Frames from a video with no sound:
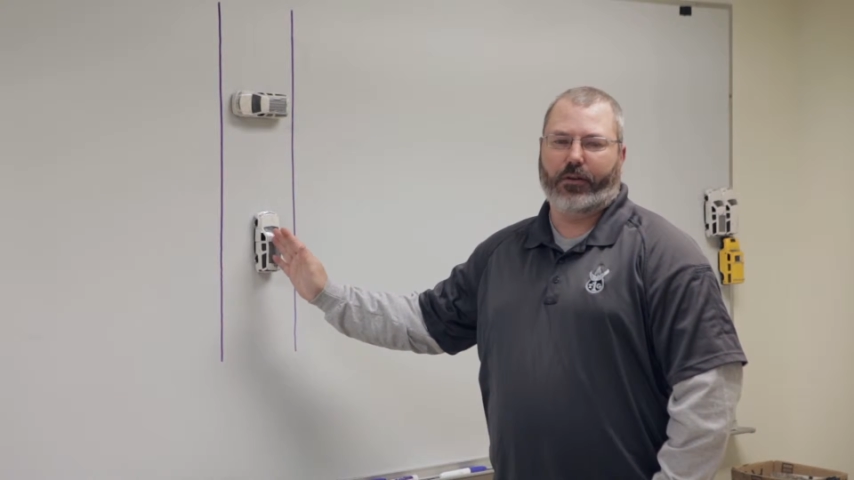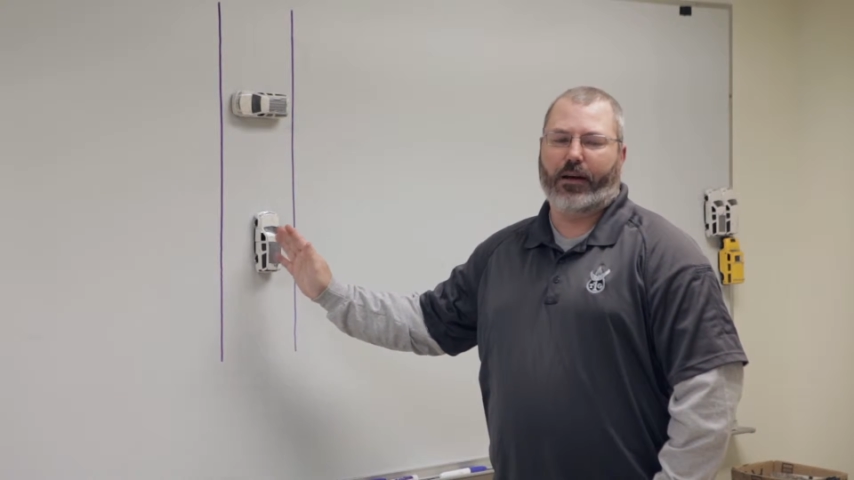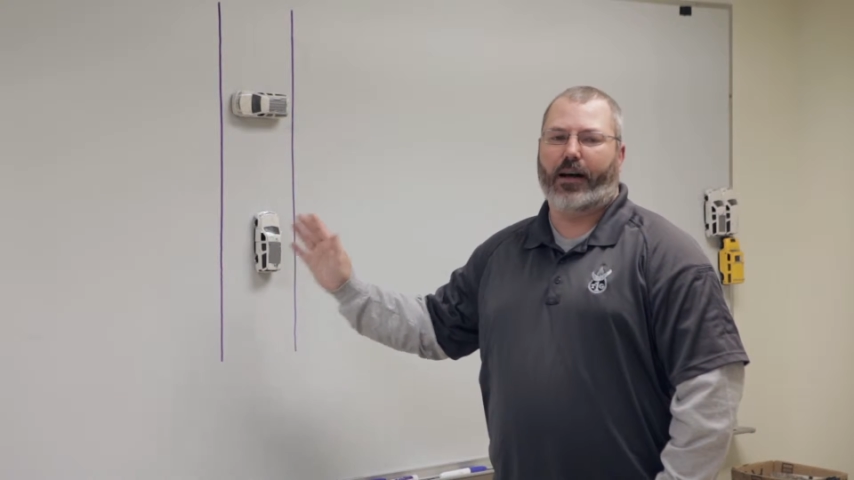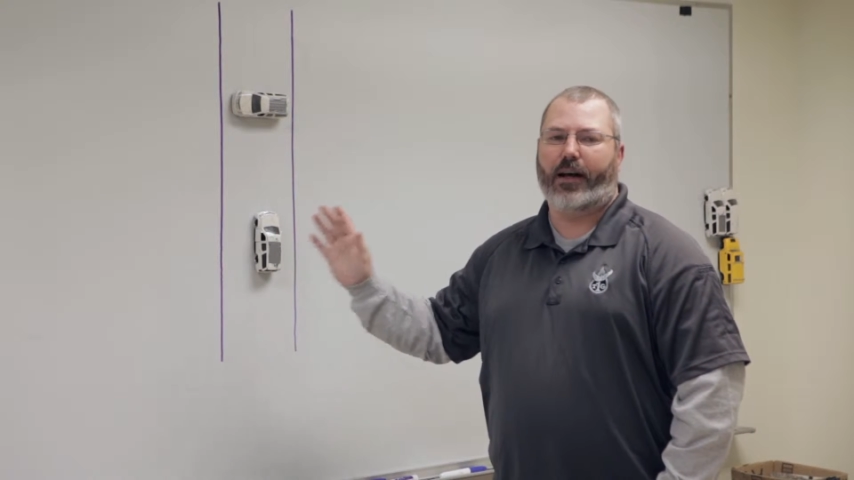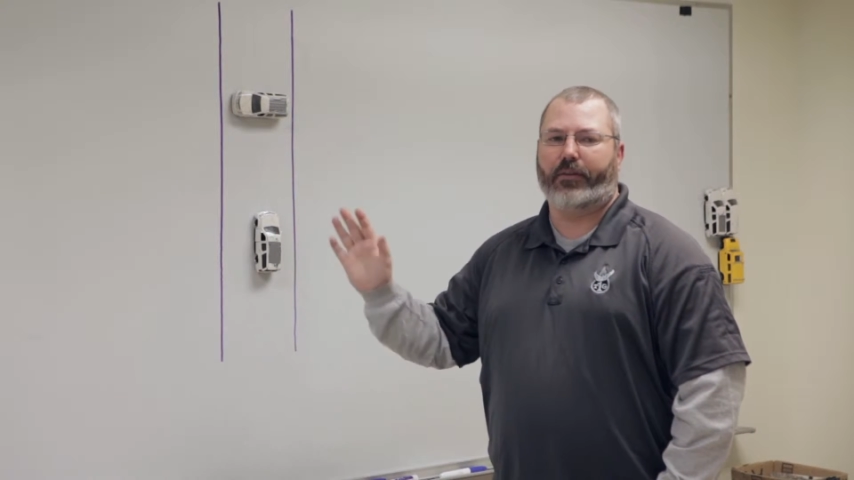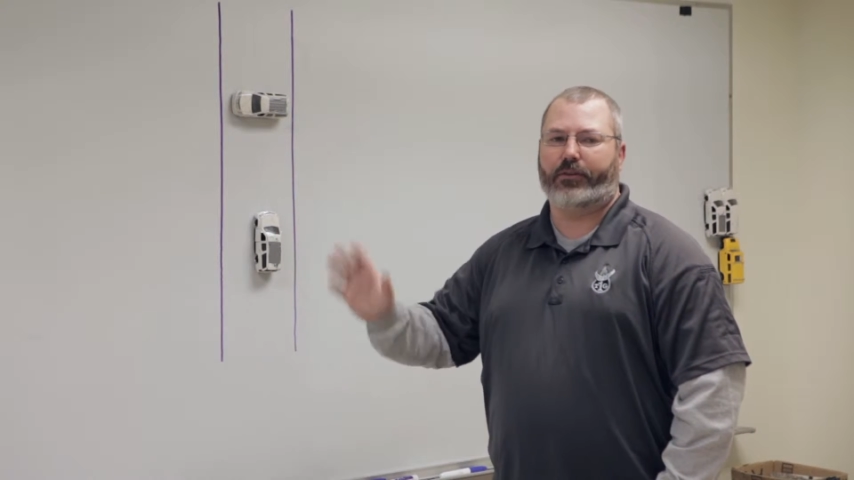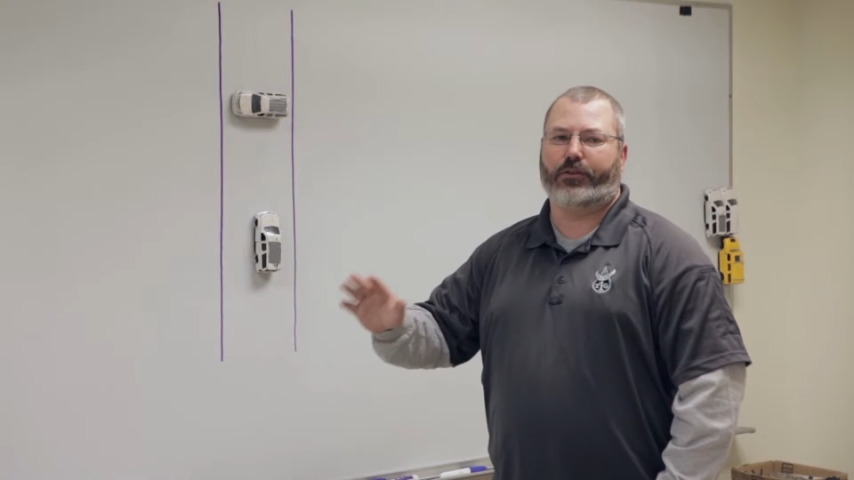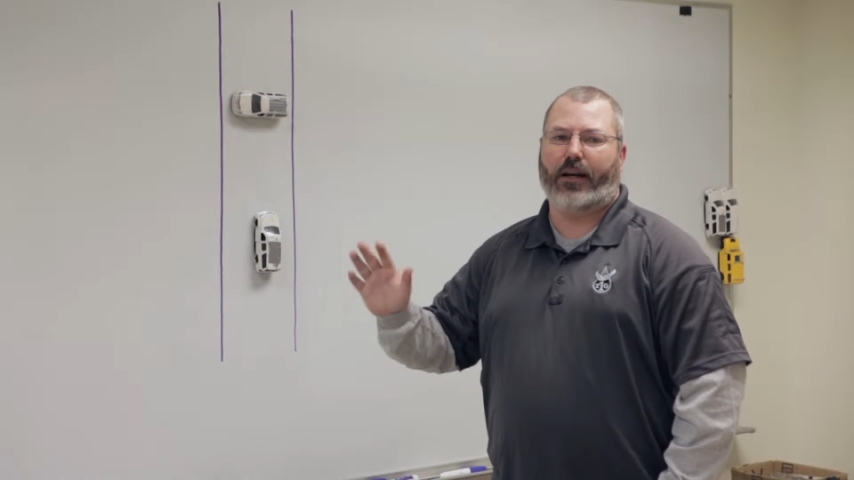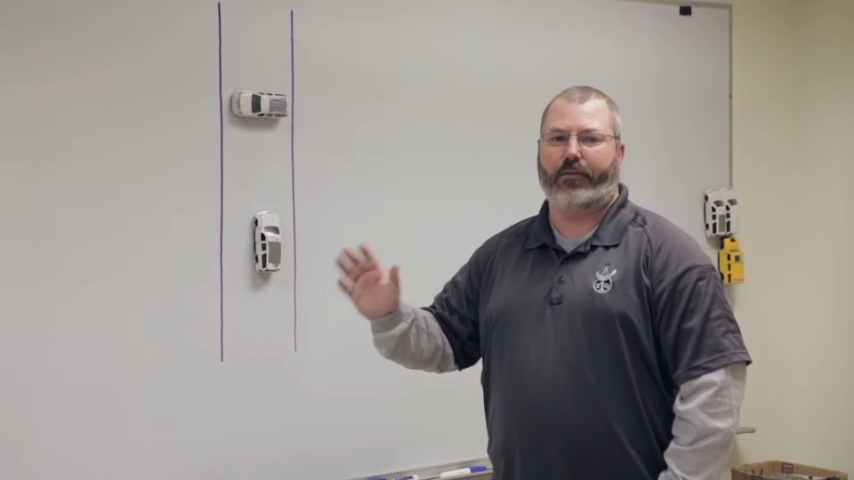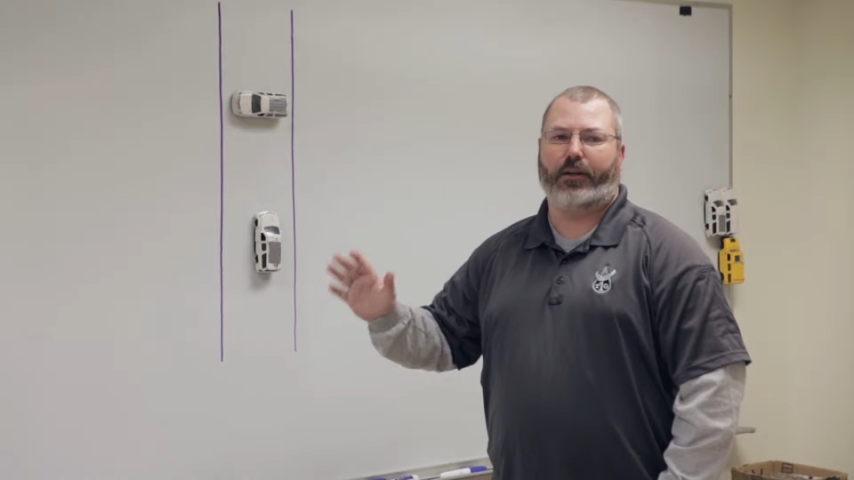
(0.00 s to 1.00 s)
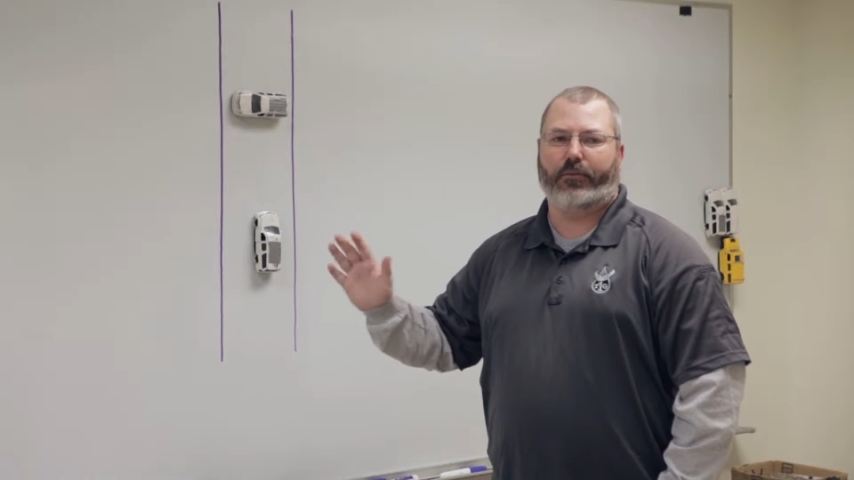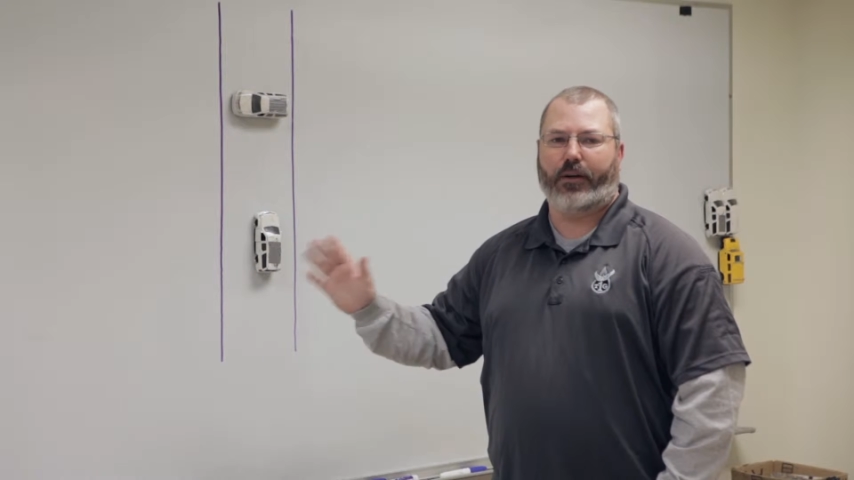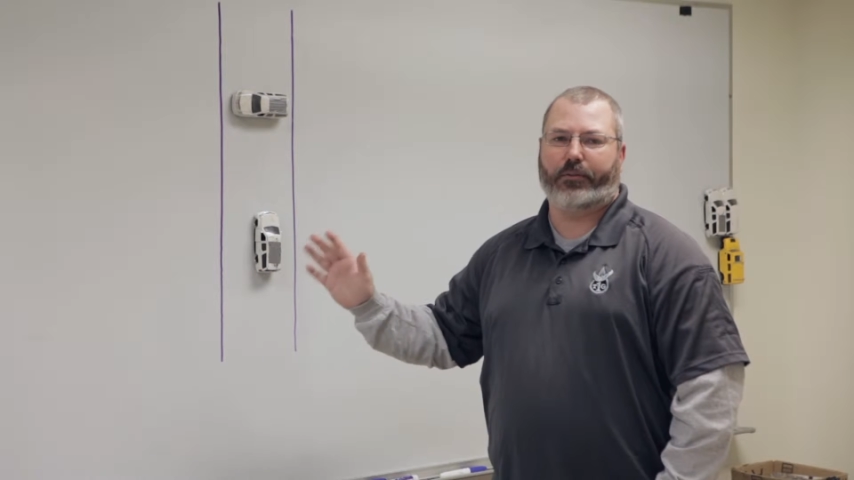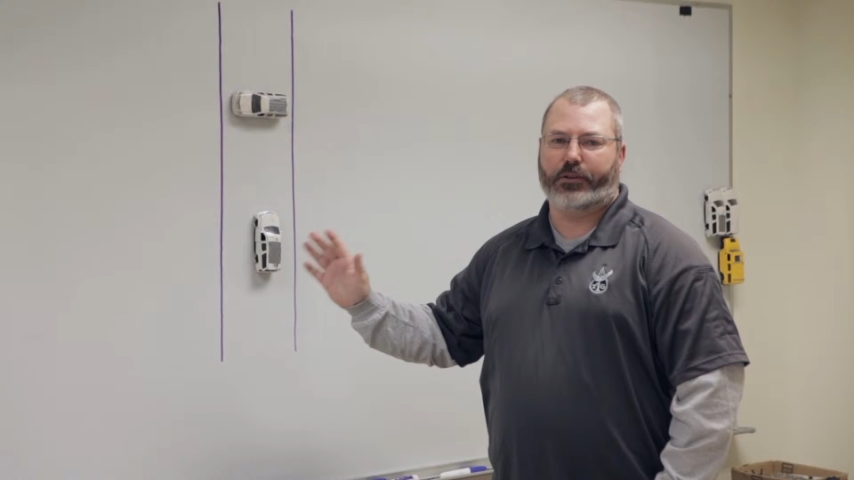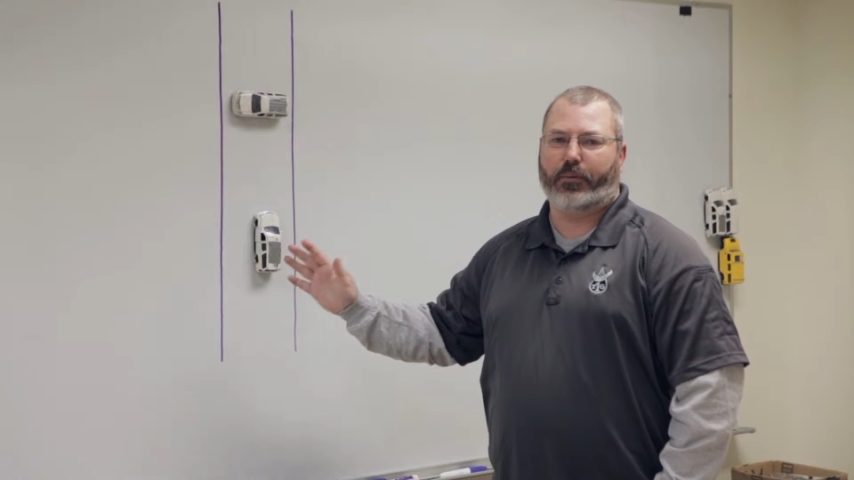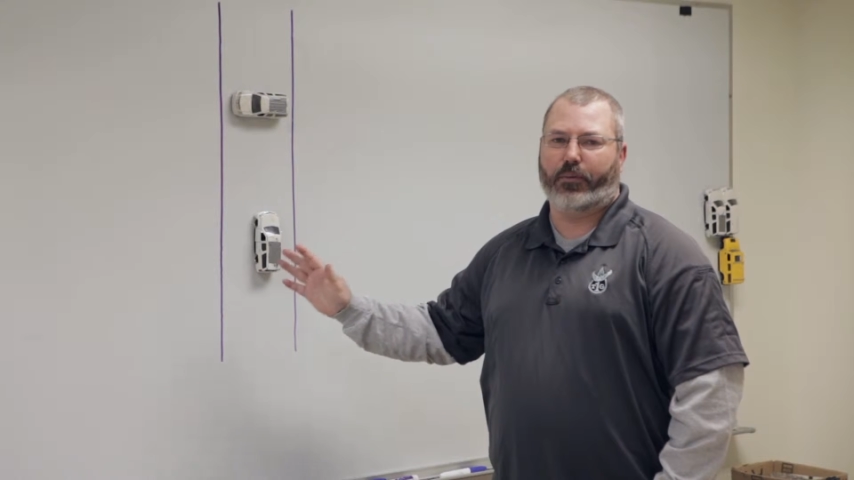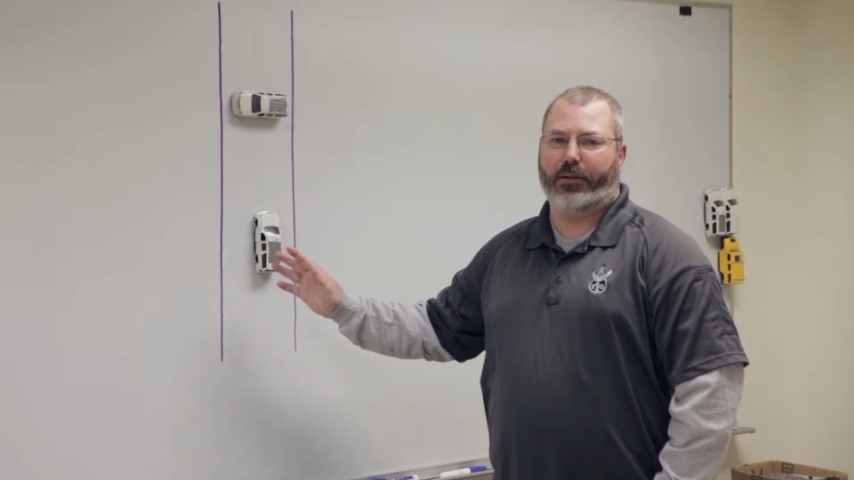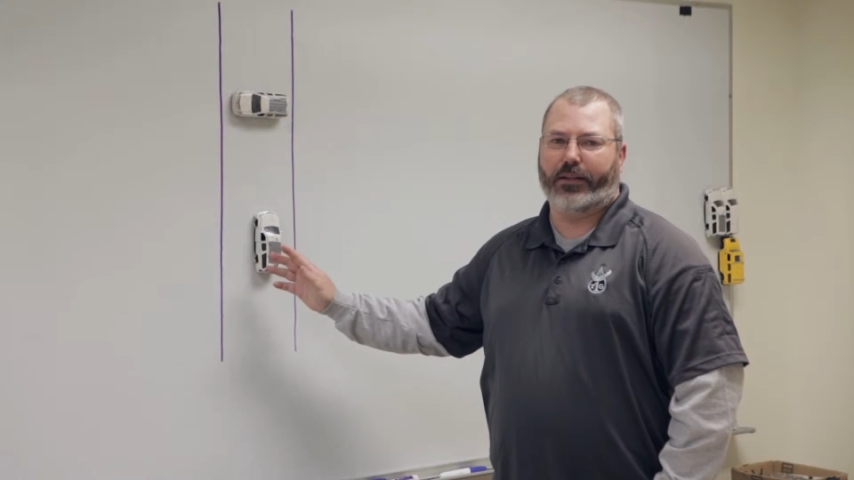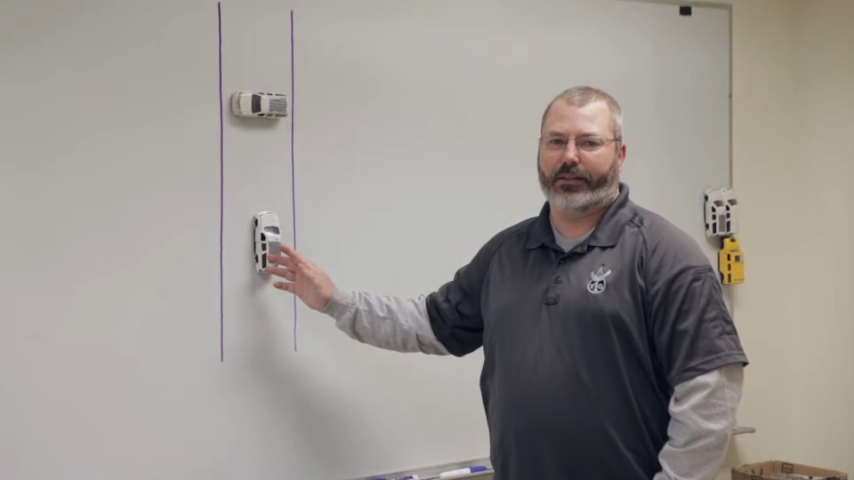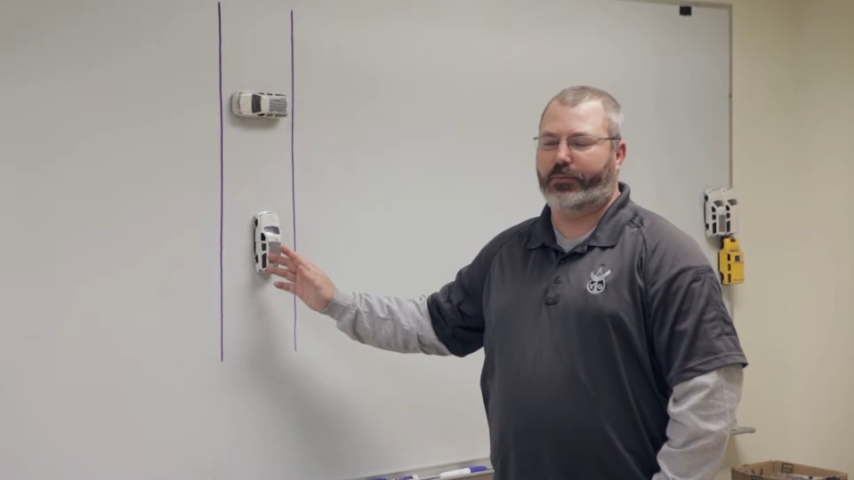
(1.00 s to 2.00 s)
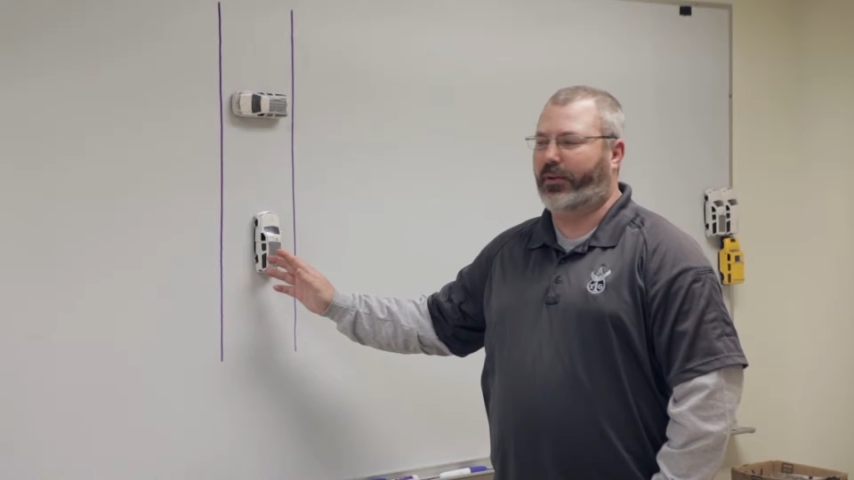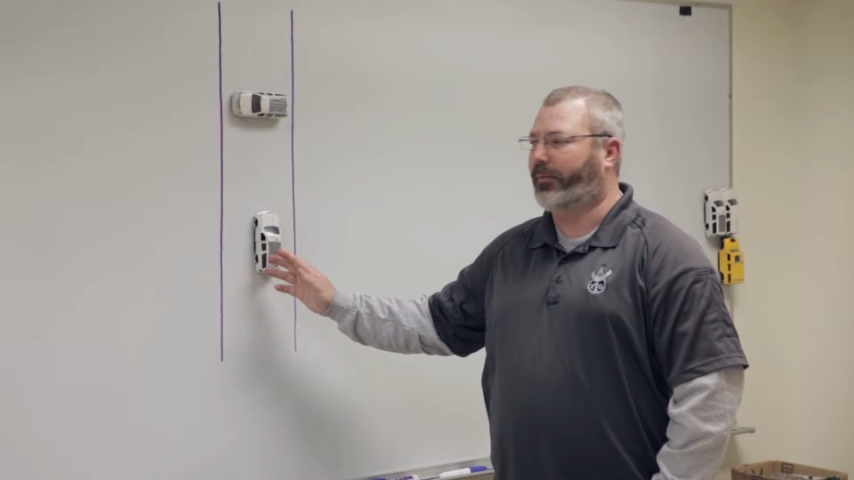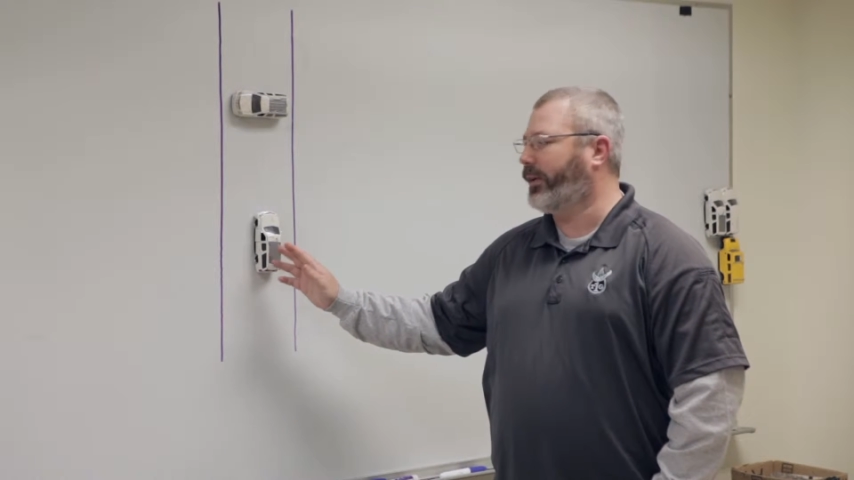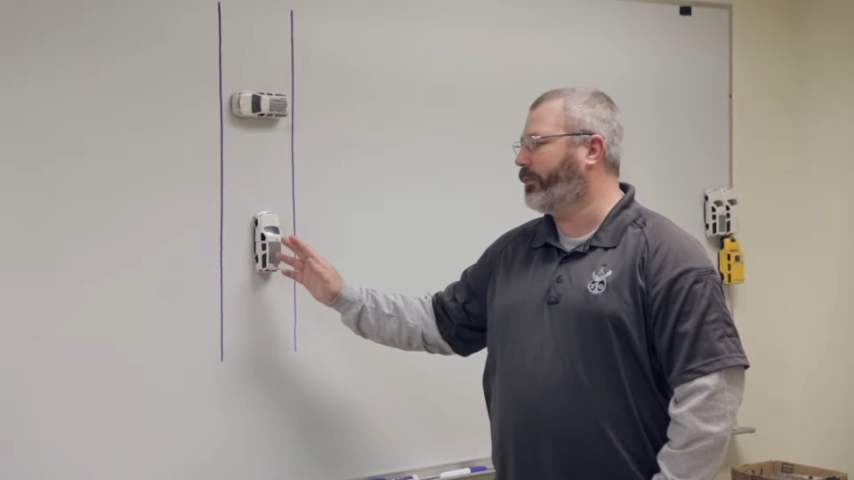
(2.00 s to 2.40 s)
I have a traveling reference point that is with me,